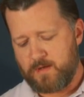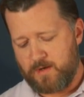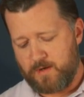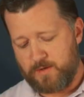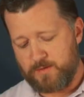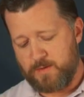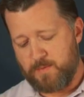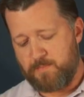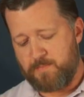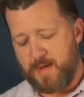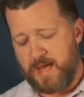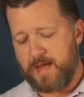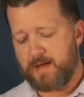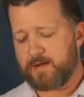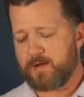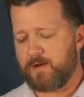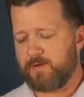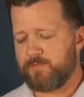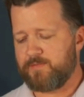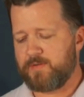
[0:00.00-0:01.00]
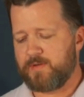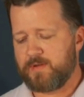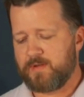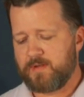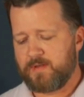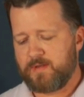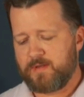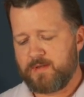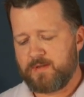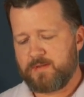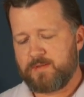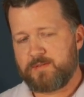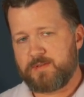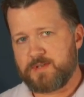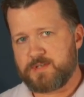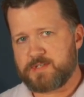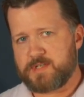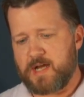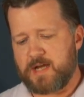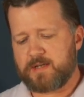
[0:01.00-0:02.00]
On the back of
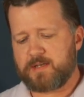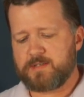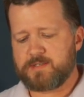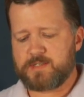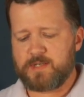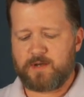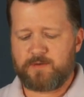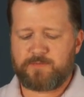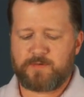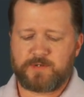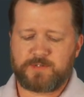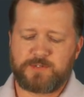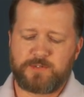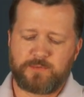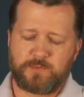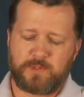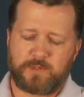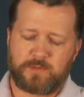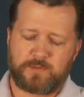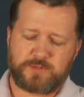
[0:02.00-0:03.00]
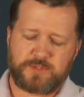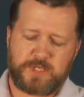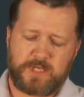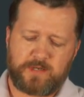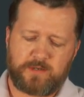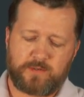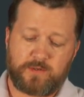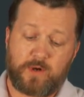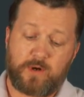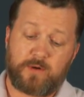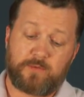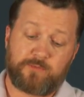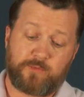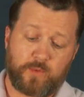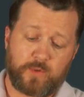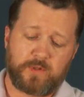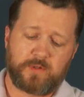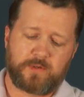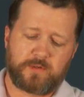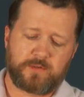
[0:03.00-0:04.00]
the stock itself are
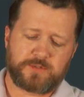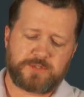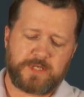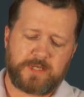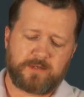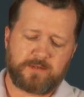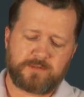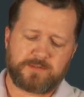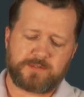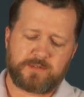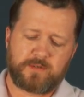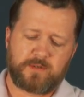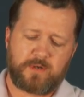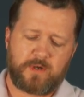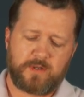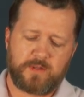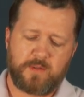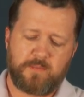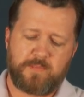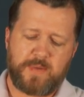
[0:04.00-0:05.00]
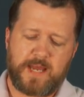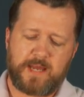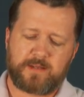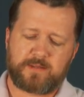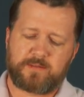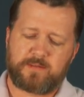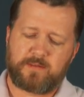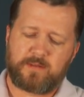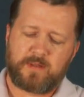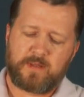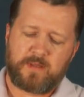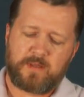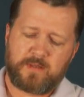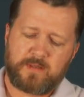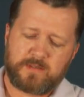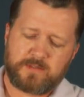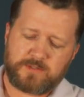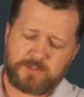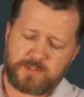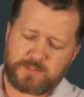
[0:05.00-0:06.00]
four little channels on the back
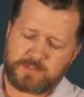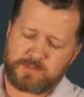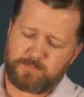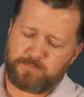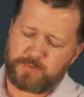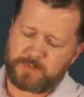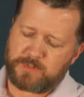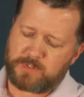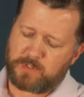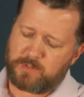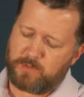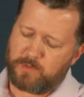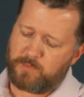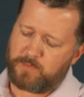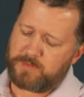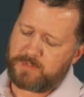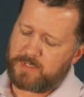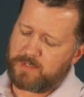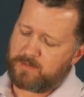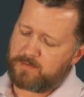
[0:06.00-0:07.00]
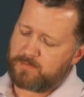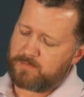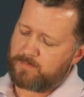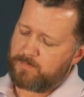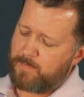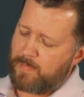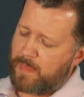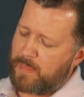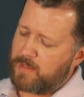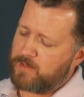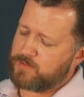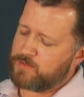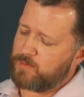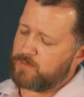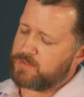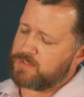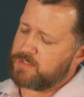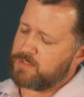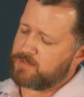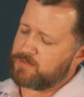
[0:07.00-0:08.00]
just to put the glue in there so
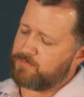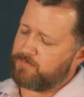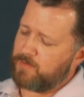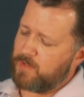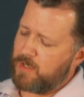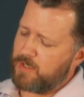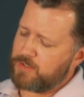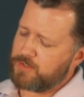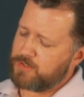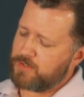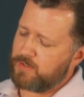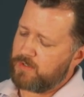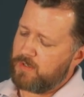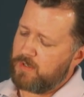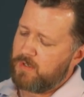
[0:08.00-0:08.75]
it sits flush.